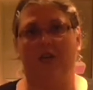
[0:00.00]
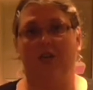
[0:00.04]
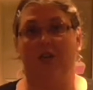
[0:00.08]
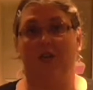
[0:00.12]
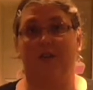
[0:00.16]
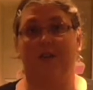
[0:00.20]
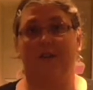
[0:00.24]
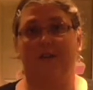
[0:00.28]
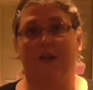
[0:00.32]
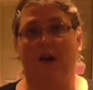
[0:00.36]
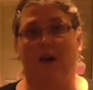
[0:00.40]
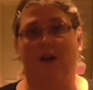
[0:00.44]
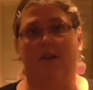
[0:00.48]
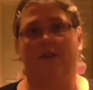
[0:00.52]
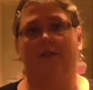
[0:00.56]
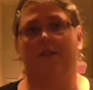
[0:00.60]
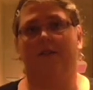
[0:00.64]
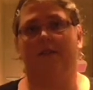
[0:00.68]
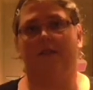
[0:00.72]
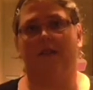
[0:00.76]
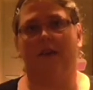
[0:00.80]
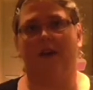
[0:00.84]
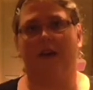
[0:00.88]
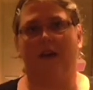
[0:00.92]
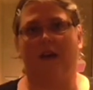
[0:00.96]
just cuts
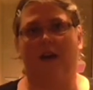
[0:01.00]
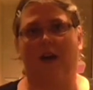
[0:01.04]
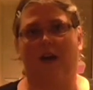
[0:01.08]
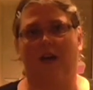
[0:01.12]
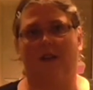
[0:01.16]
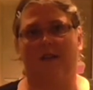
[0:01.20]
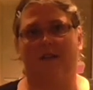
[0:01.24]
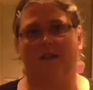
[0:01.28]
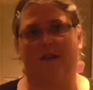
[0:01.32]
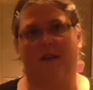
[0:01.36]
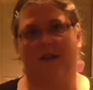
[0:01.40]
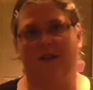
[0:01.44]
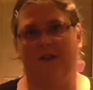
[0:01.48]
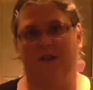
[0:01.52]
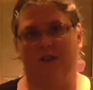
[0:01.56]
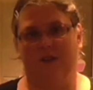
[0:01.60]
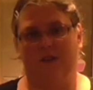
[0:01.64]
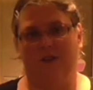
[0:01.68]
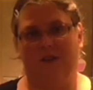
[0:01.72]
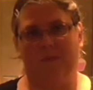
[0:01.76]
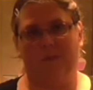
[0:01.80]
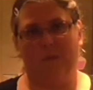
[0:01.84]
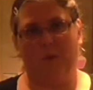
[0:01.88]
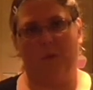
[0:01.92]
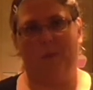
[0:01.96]
the guts
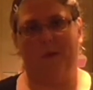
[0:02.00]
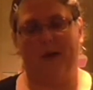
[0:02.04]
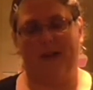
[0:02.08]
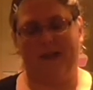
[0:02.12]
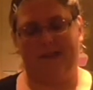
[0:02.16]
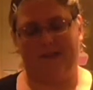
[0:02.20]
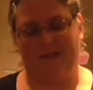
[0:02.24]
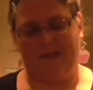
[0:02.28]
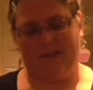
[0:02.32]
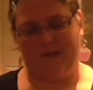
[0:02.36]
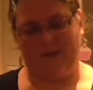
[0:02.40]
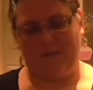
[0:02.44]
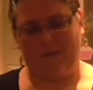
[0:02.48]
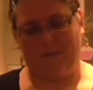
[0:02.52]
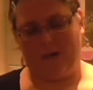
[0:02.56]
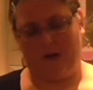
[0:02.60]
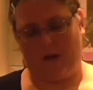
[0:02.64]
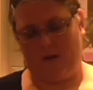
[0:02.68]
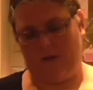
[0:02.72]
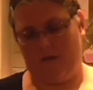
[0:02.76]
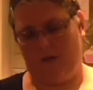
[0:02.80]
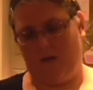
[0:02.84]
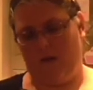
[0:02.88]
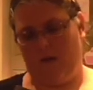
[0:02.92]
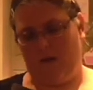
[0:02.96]
into small pieces, but